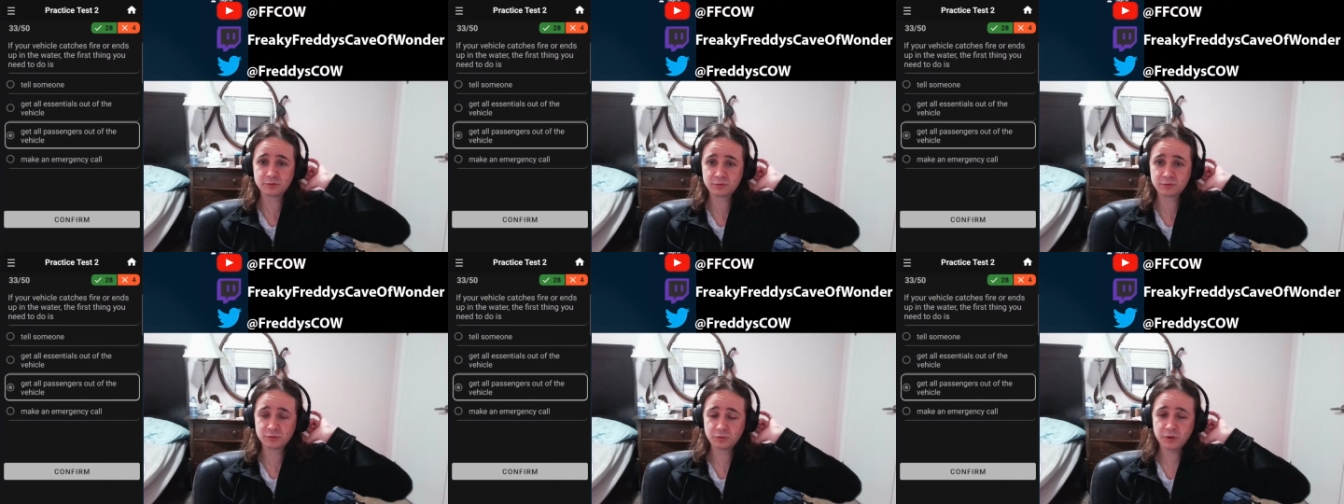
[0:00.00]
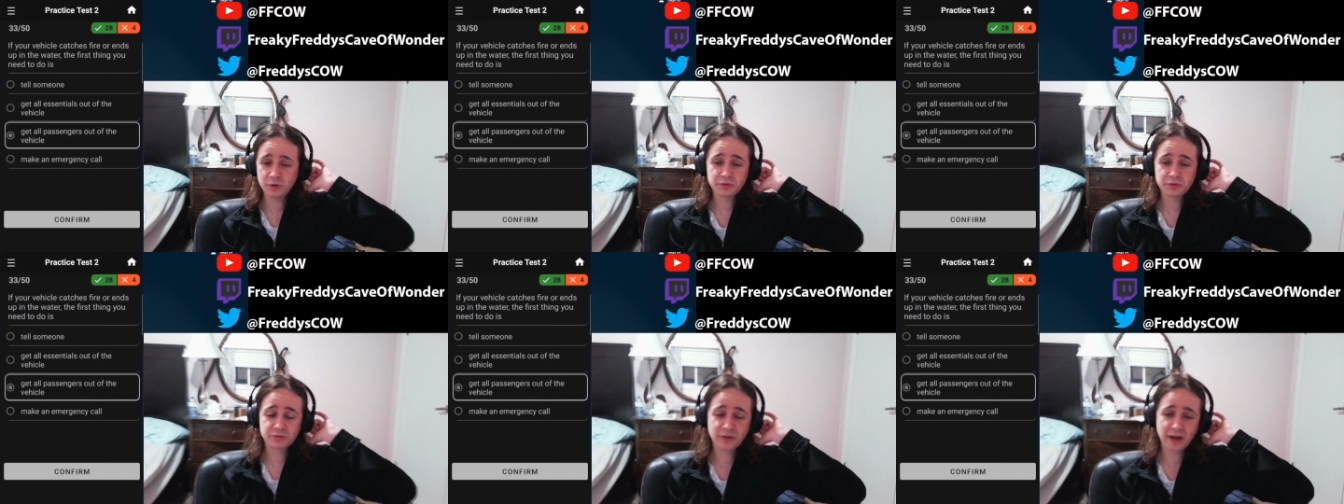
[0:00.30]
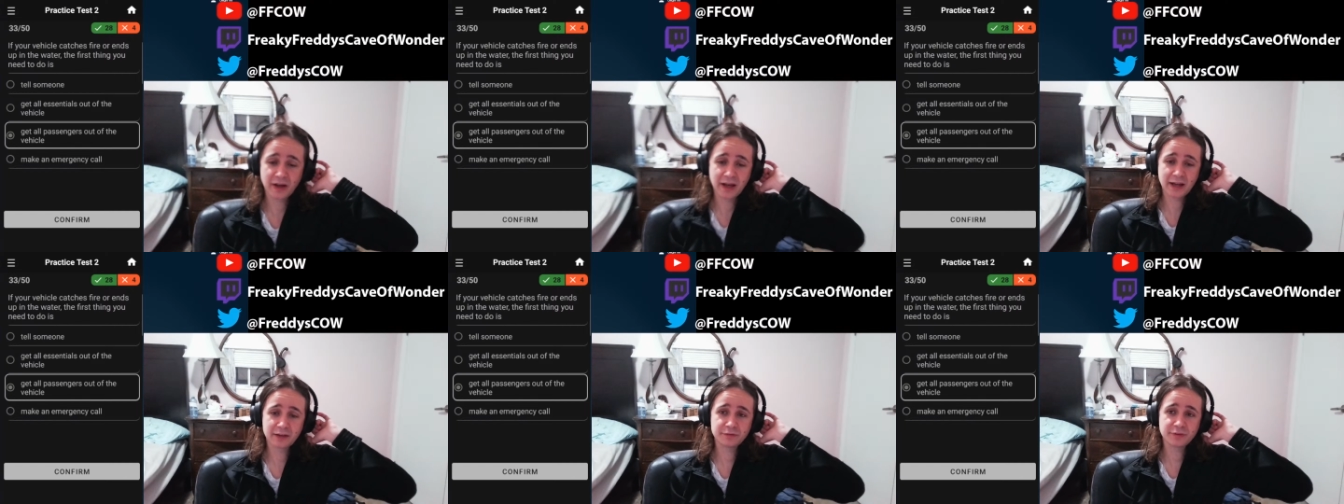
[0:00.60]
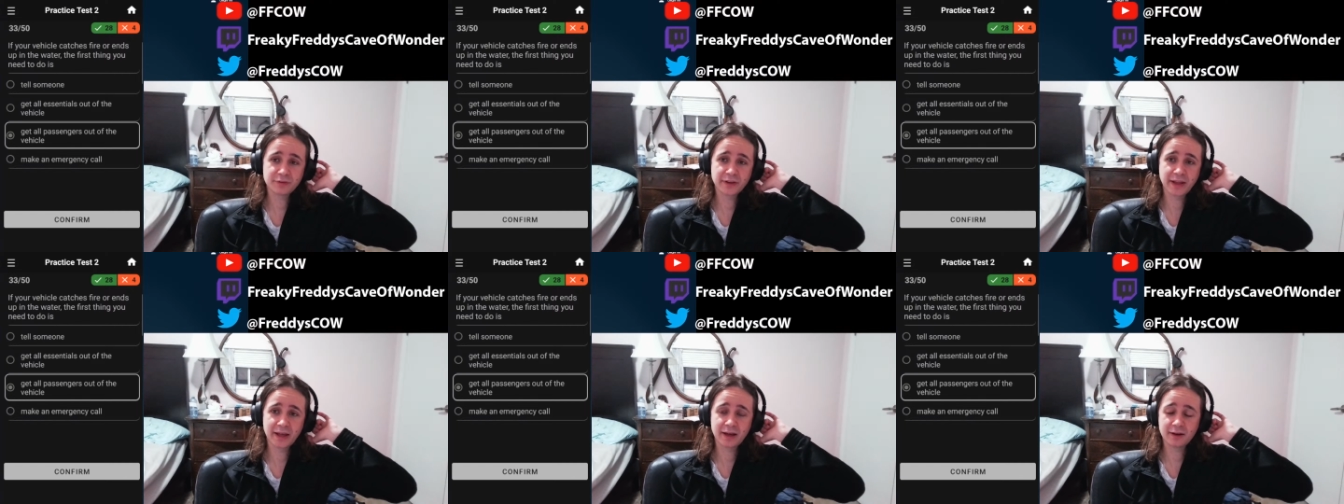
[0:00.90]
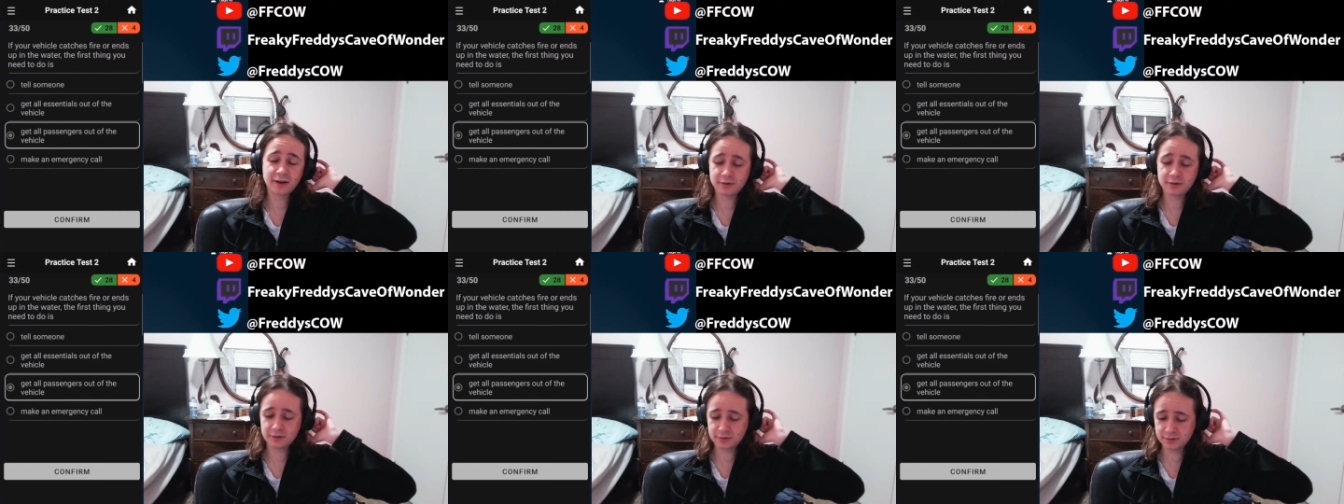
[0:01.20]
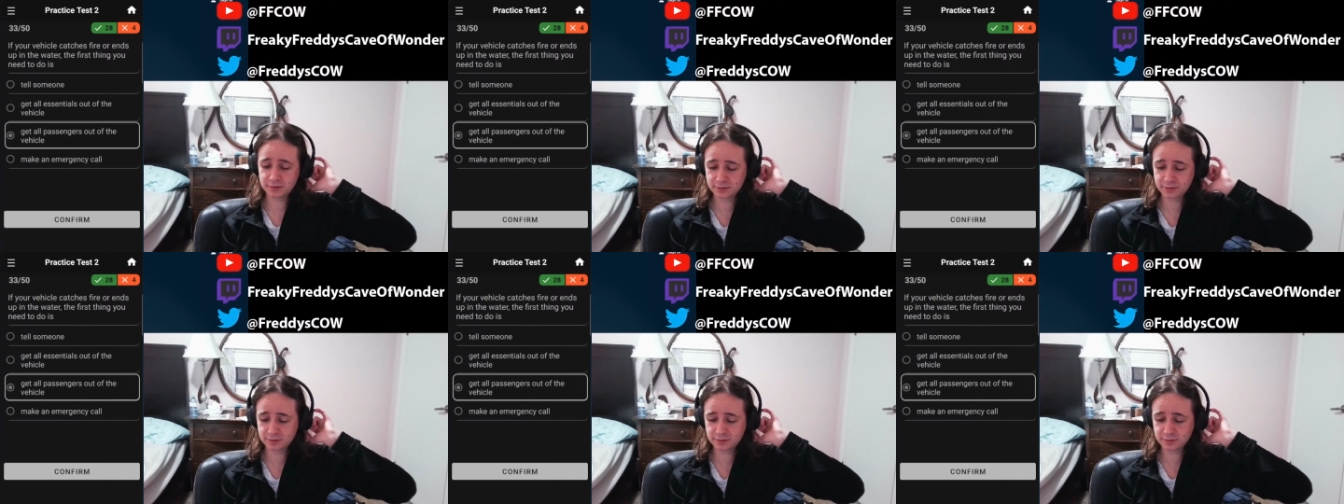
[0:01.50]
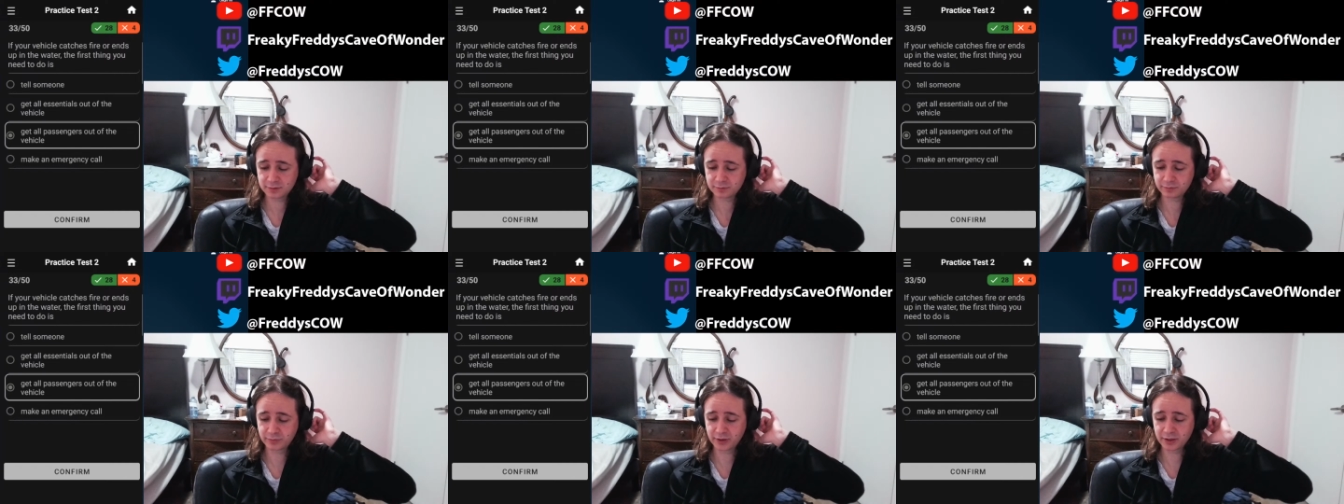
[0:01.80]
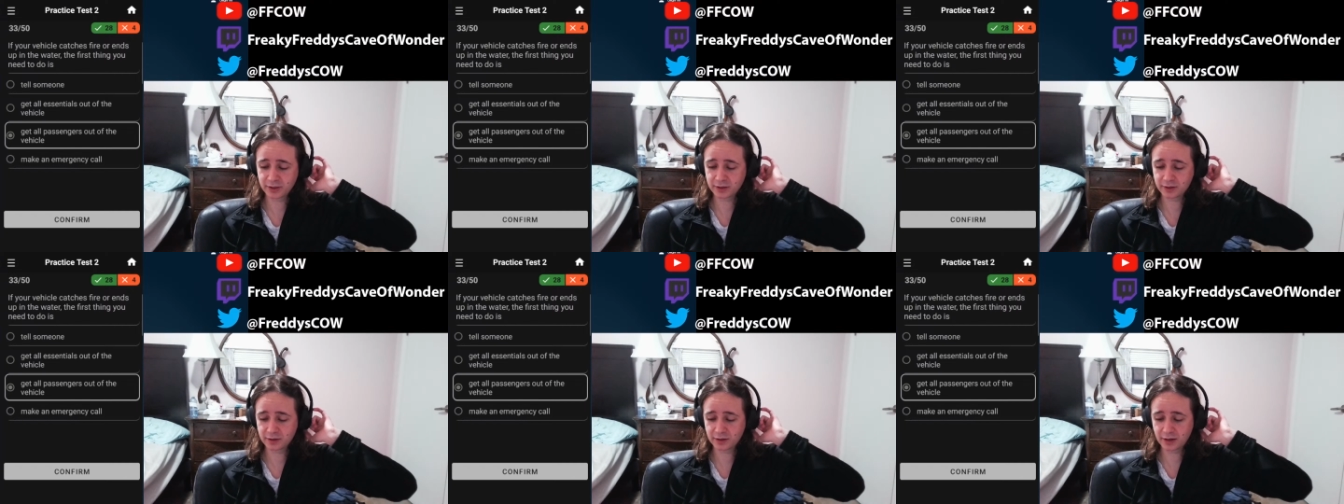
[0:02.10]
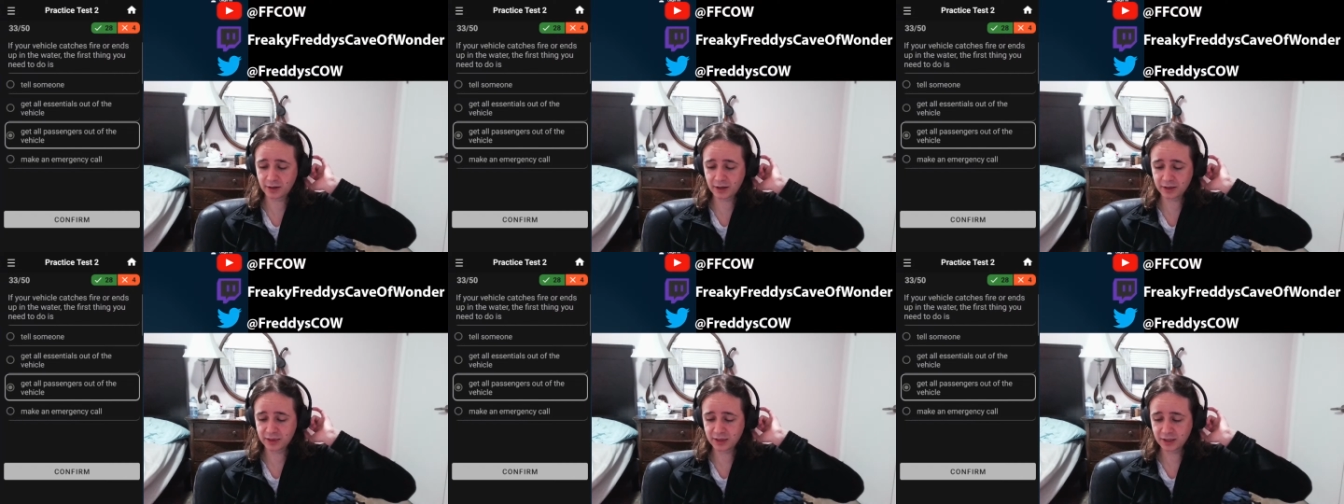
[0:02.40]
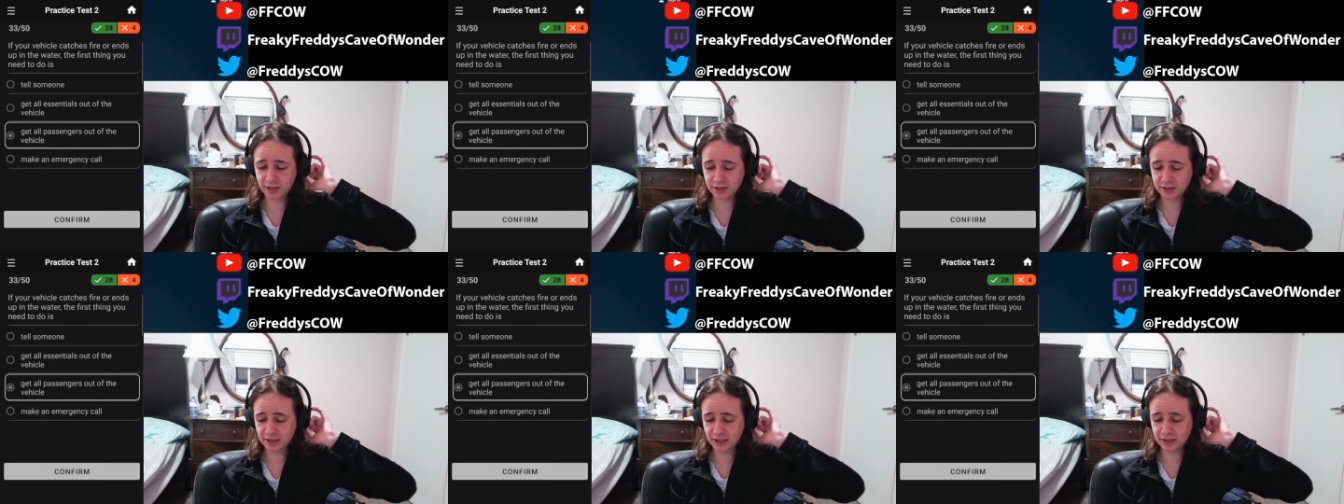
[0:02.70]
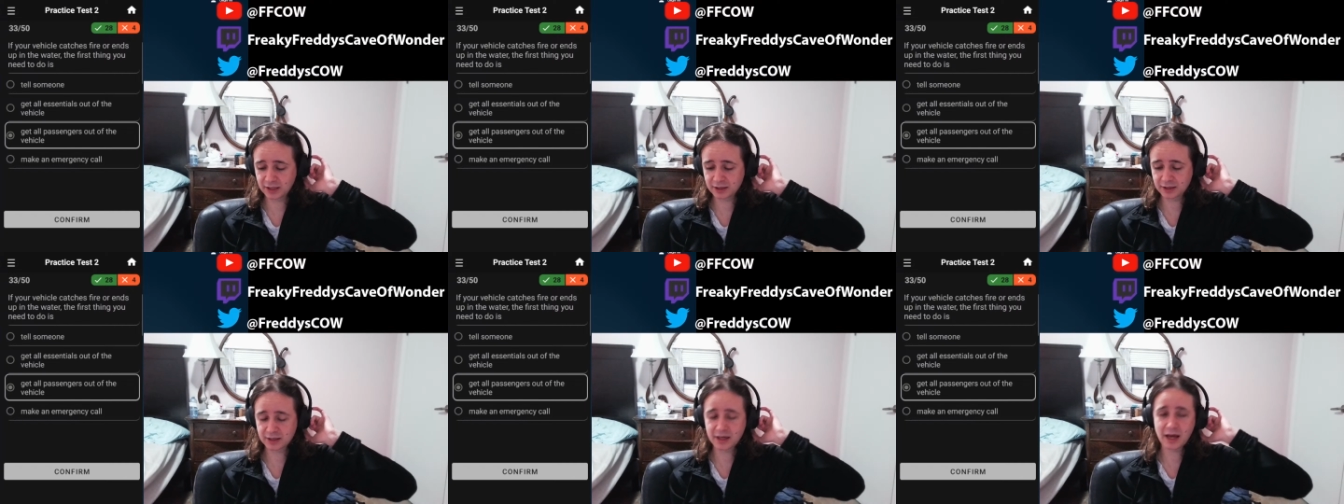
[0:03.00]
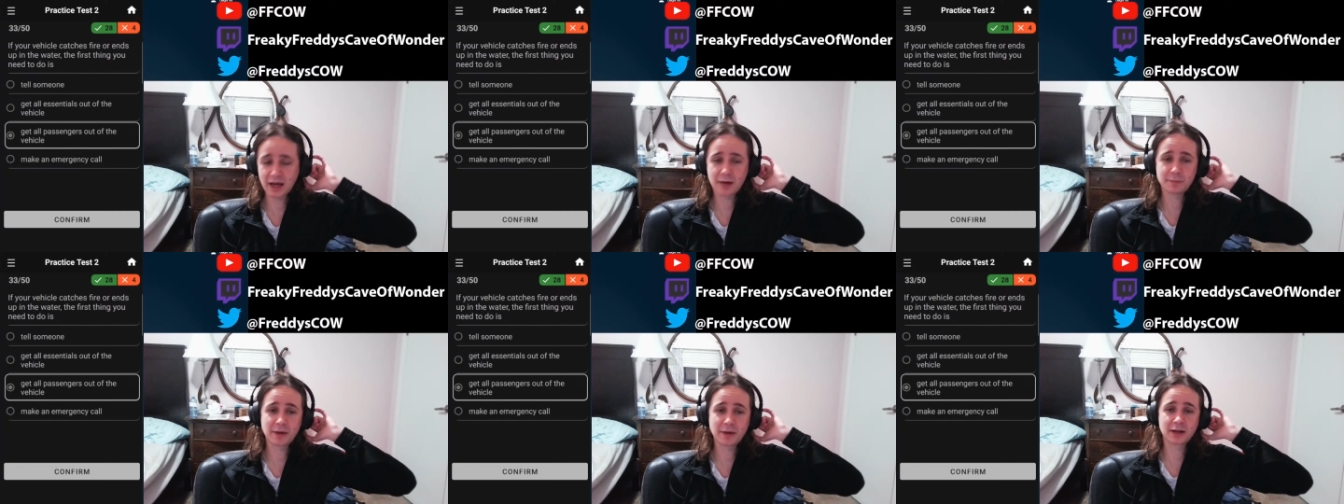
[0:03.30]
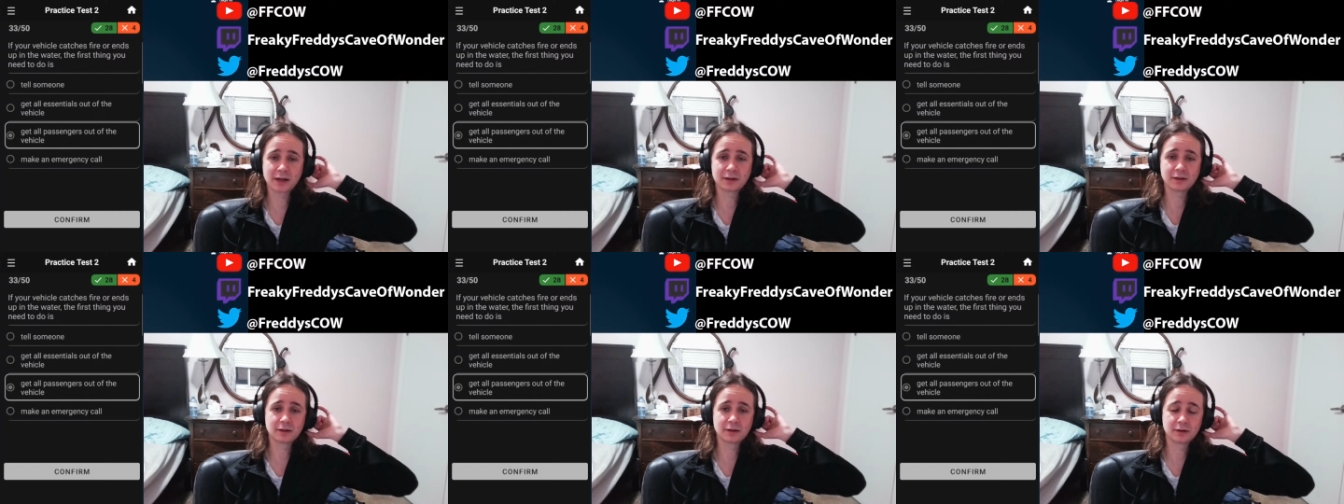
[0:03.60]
We're fine for now, but I think that the car might